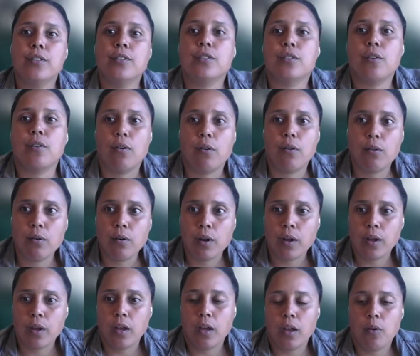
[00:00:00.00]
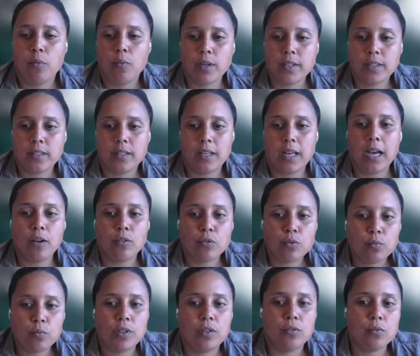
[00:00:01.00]
So how
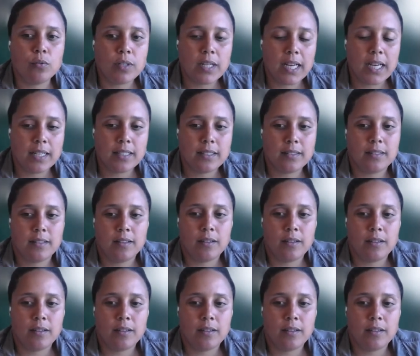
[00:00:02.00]
do we do that?